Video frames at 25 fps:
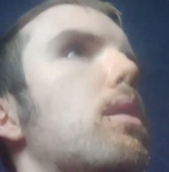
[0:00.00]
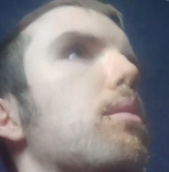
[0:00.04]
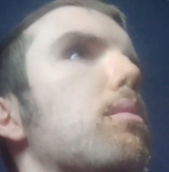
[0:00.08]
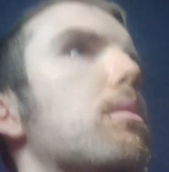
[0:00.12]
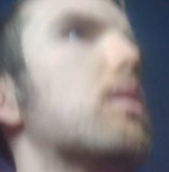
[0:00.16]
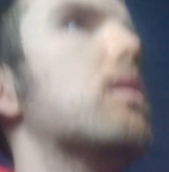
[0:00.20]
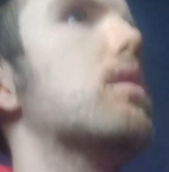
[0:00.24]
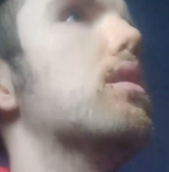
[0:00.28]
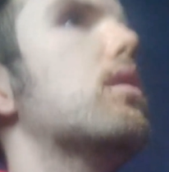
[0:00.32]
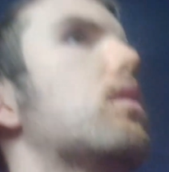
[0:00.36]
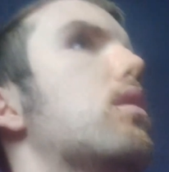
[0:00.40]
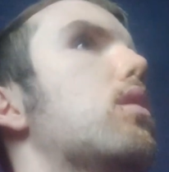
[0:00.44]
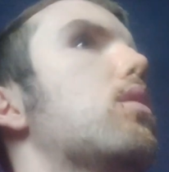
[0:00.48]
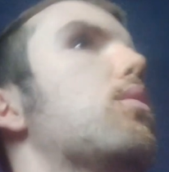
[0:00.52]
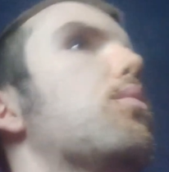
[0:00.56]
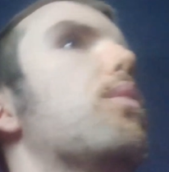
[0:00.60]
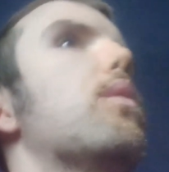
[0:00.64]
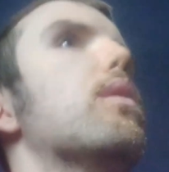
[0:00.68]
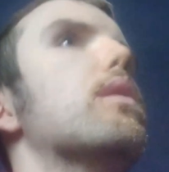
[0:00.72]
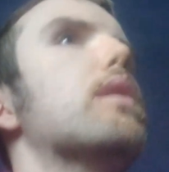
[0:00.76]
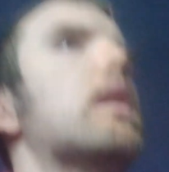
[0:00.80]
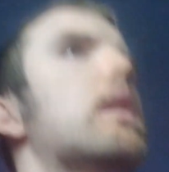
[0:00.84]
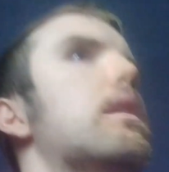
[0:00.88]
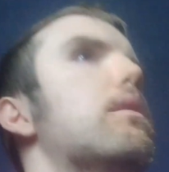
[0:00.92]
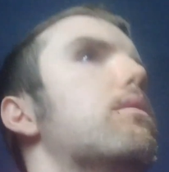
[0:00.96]
This is just
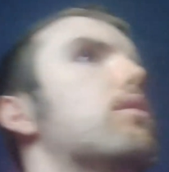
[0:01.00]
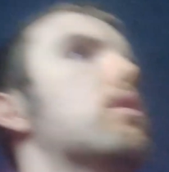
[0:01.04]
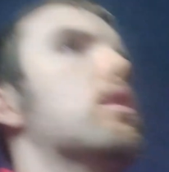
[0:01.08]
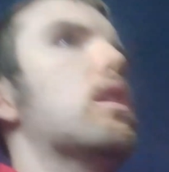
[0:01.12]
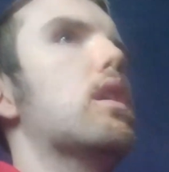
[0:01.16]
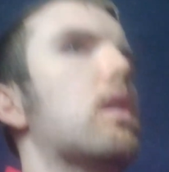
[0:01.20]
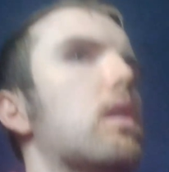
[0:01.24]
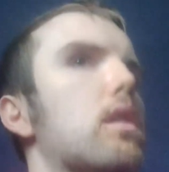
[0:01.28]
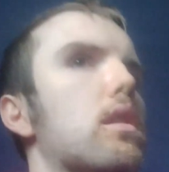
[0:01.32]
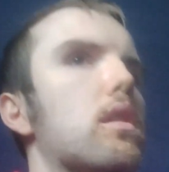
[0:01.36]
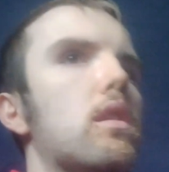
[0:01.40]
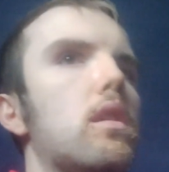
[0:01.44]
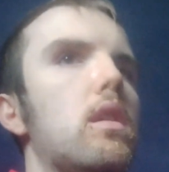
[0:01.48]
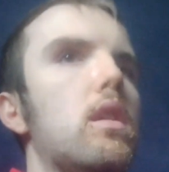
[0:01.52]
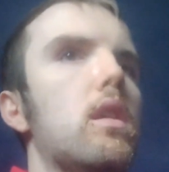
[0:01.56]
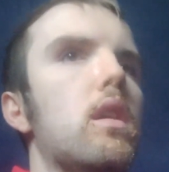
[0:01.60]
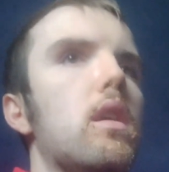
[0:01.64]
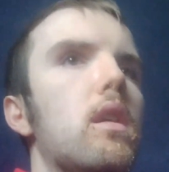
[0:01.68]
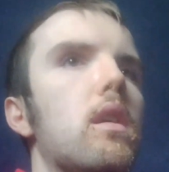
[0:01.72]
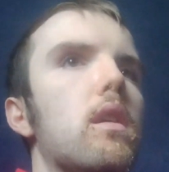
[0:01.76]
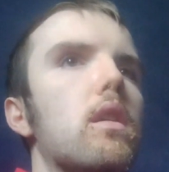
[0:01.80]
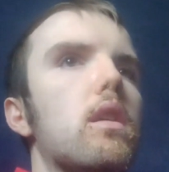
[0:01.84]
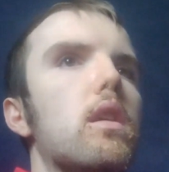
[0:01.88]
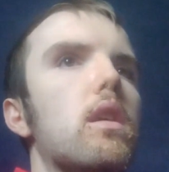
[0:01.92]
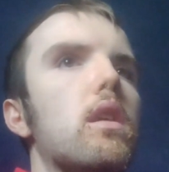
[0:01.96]
what they've done,
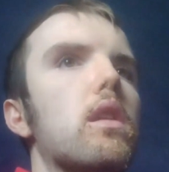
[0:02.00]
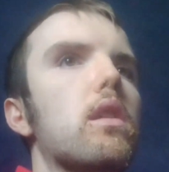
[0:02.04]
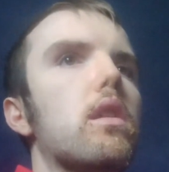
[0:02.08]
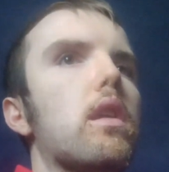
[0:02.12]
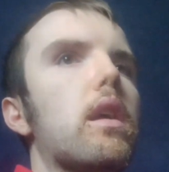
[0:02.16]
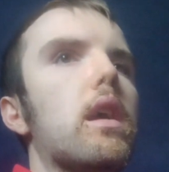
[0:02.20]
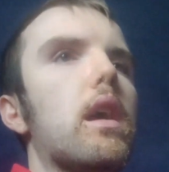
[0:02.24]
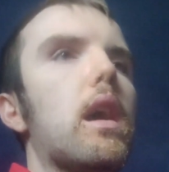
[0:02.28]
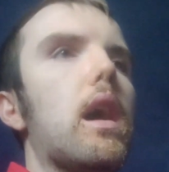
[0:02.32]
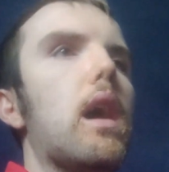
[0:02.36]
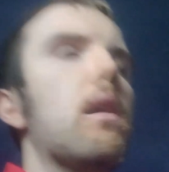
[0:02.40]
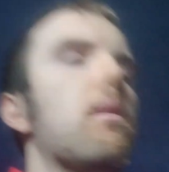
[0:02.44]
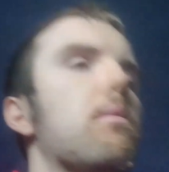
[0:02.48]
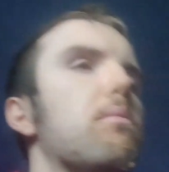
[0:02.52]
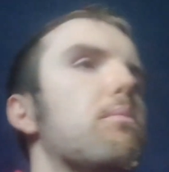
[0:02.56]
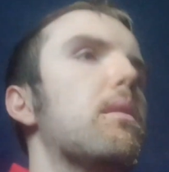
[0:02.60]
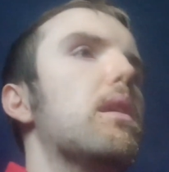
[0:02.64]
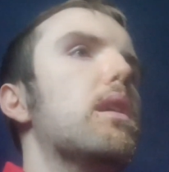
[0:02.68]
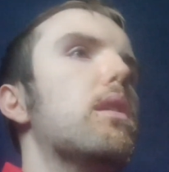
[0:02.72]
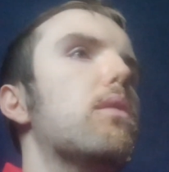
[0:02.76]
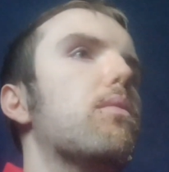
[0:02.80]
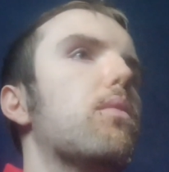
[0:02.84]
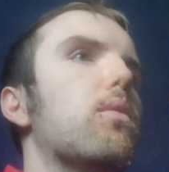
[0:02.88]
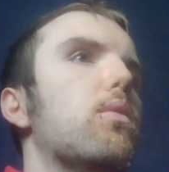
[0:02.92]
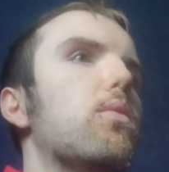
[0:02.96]
is they have
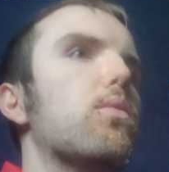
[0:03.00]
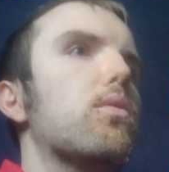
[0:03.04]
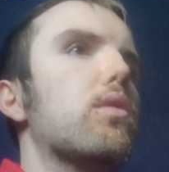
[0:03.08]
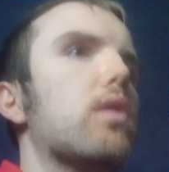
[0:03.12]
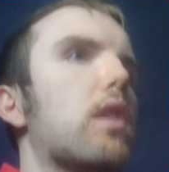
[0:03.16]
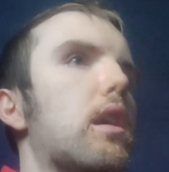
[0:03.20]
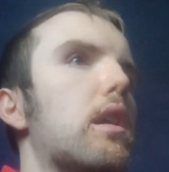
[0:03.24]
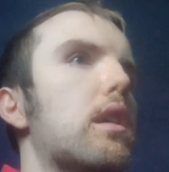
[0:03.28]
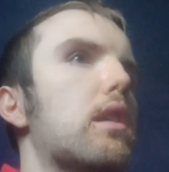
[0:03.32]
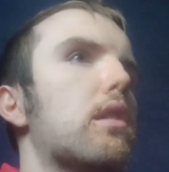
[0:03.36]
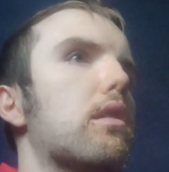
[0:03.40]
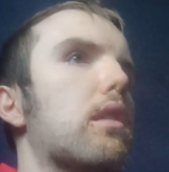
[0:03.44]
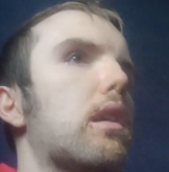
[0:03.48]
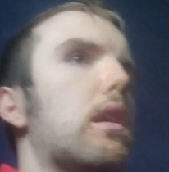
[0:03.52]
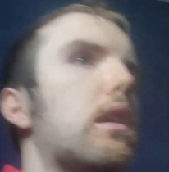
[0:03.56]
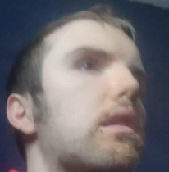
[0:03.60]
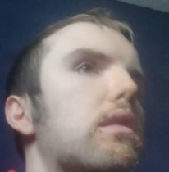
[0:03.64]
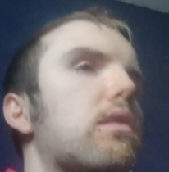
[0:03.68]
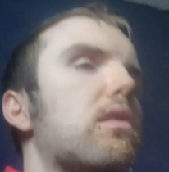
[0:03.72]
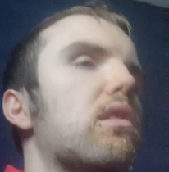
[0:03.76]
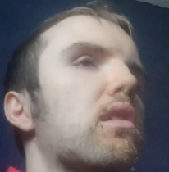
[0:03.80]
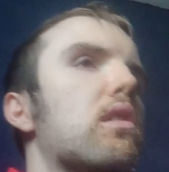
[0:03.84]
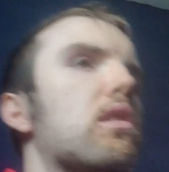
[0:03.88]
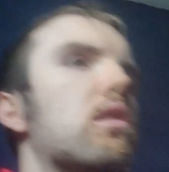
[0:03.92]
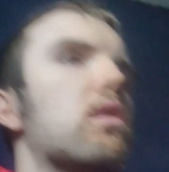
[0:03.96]
made false
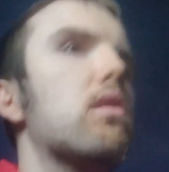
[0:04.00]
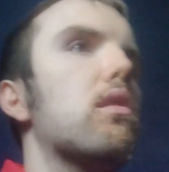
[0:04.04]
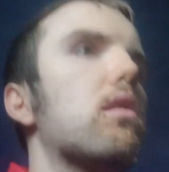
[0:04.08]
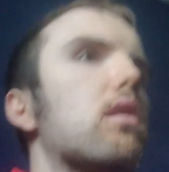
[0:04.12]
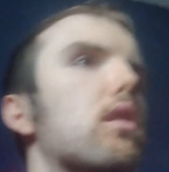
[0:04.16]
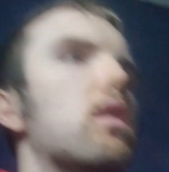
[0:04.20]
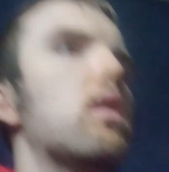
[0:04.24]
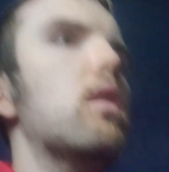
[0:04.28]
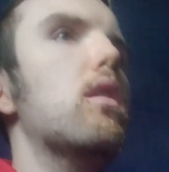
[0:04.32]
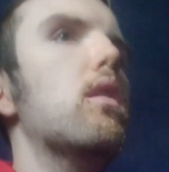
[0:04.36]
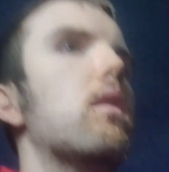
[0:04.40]
accusations.